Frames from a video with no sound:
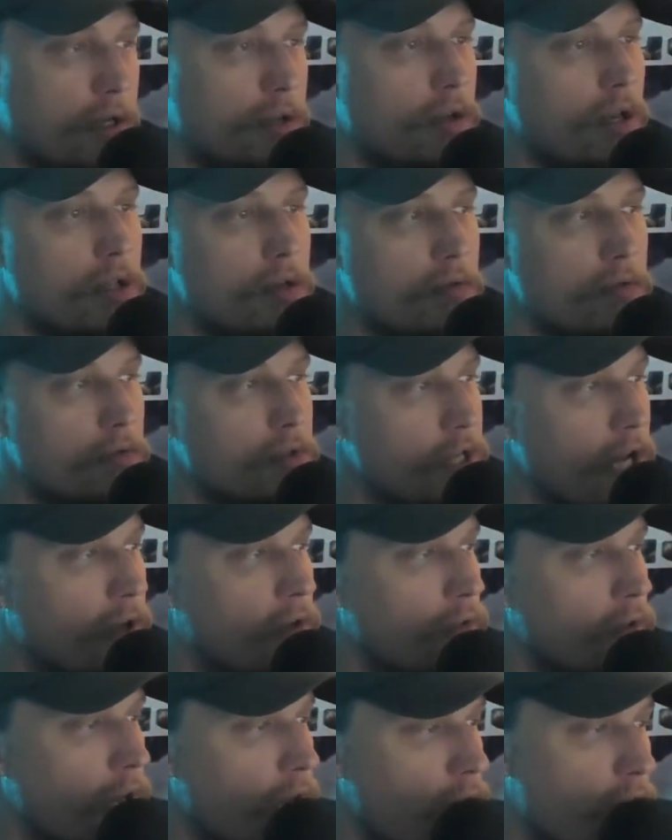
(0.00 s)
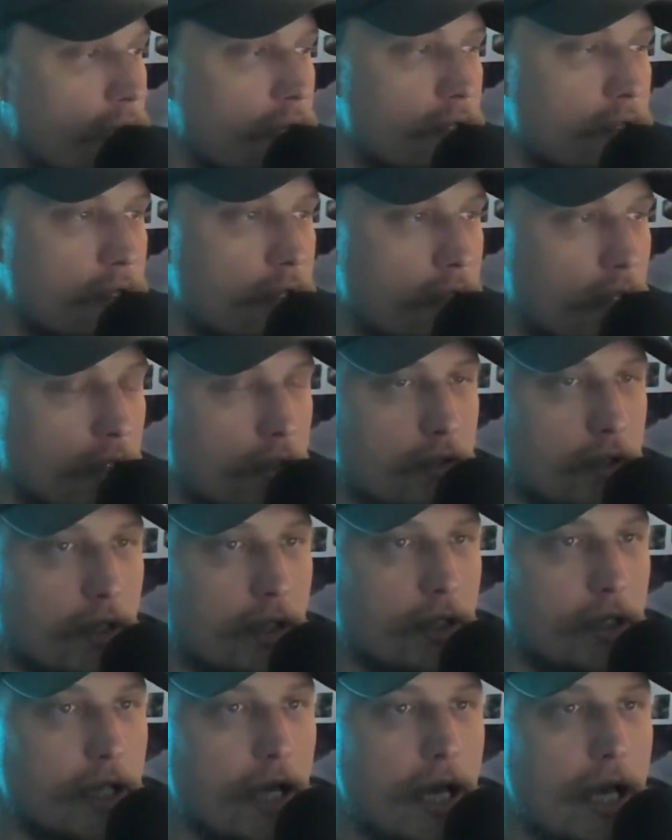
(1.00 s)
and sacred areas and things
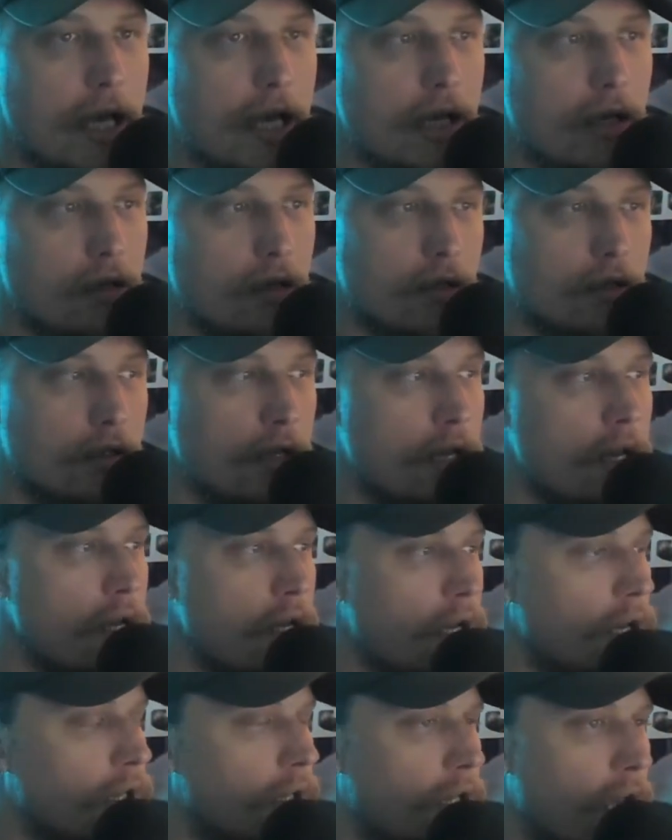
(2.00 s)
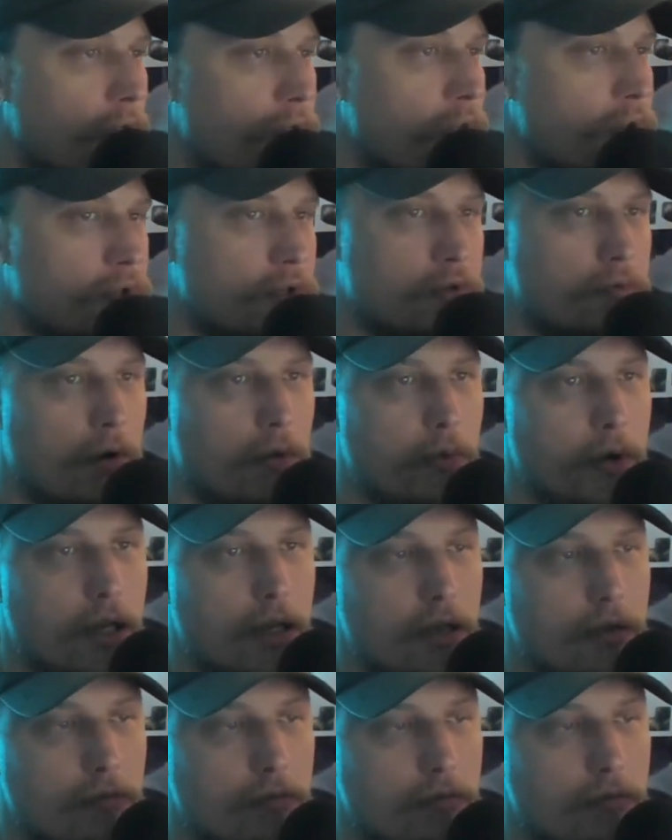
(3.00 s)
like that. And again, this is what we